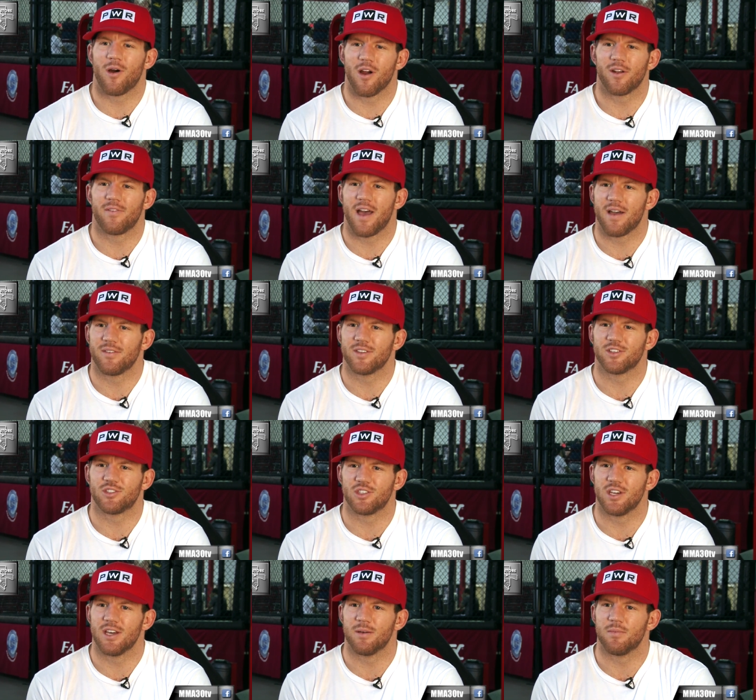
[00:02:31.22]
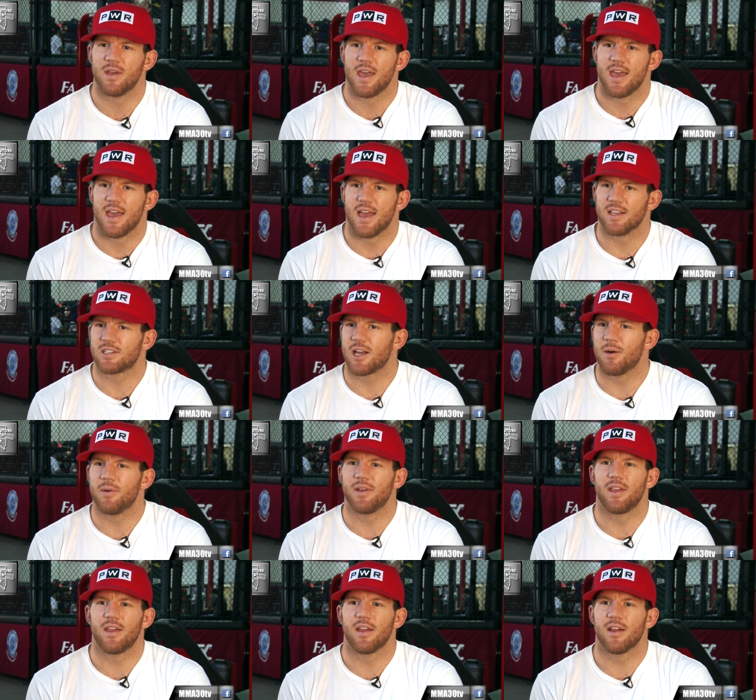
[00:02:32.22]
part of having this gym is
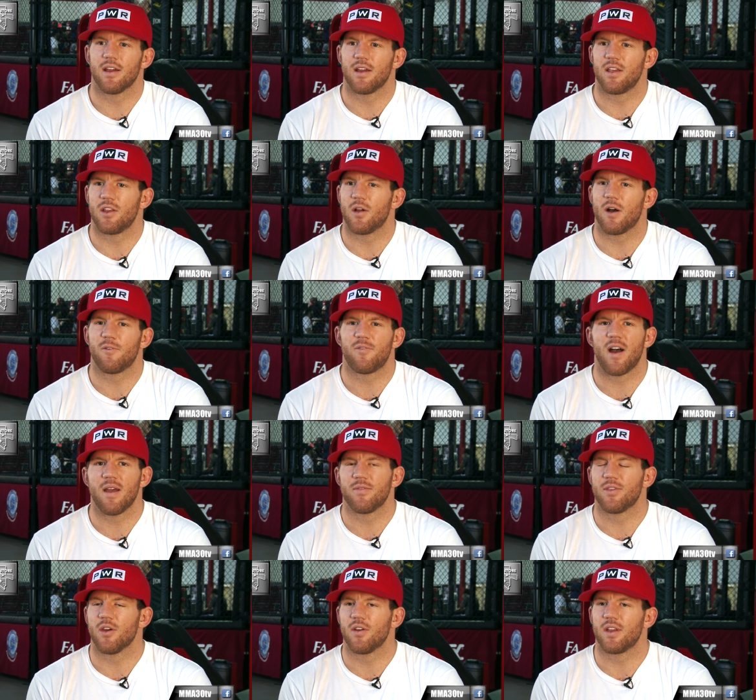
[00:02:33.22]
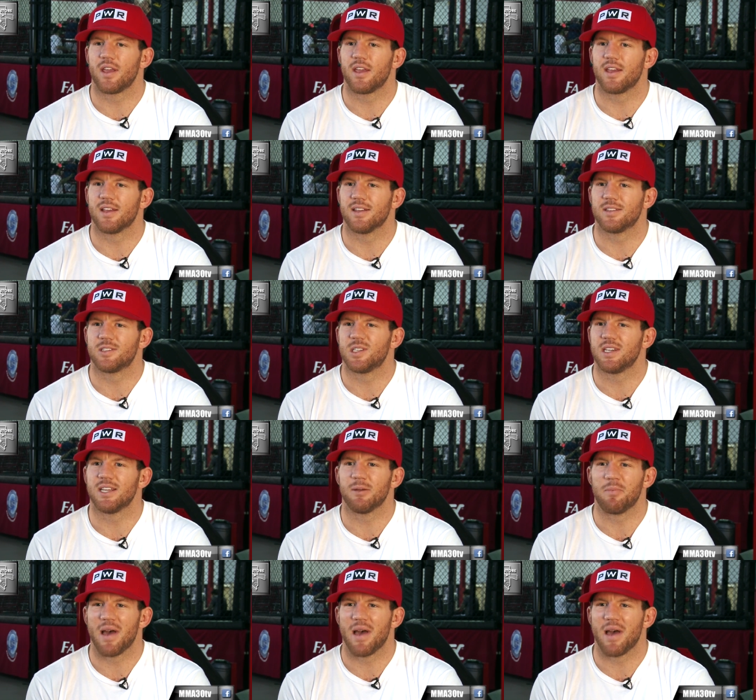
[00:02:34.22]
coming here, you know, at 5.30 and seeing it